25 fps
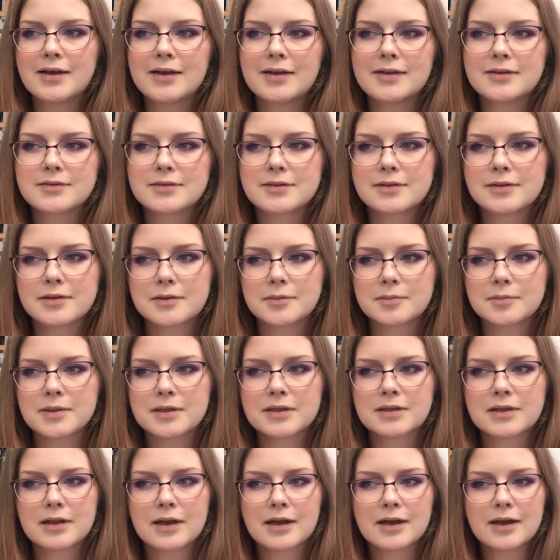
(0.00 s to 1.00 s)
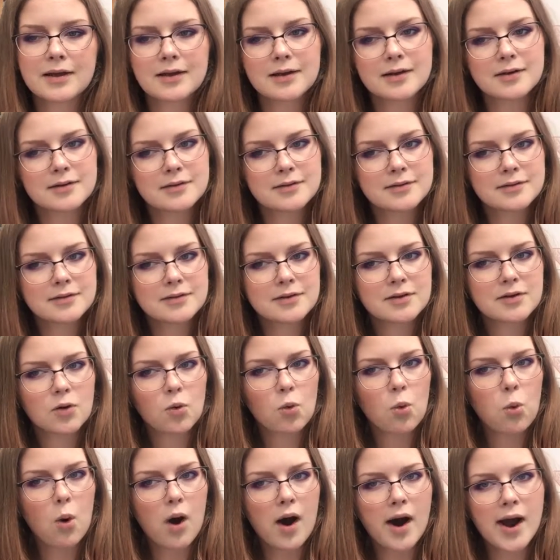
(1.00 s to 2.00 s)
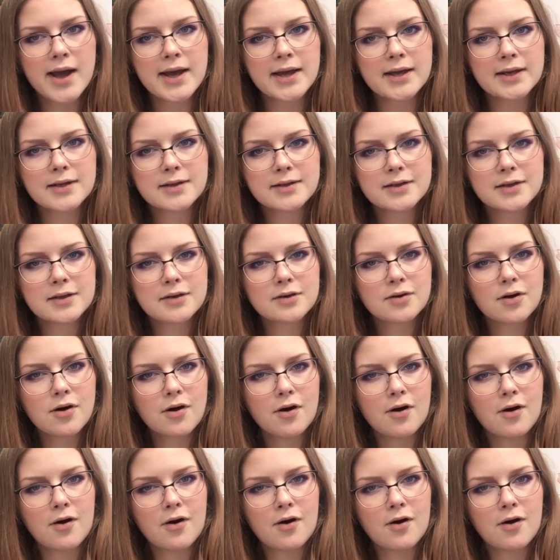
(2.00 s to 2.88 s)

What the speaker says: he's a little bit like quiet and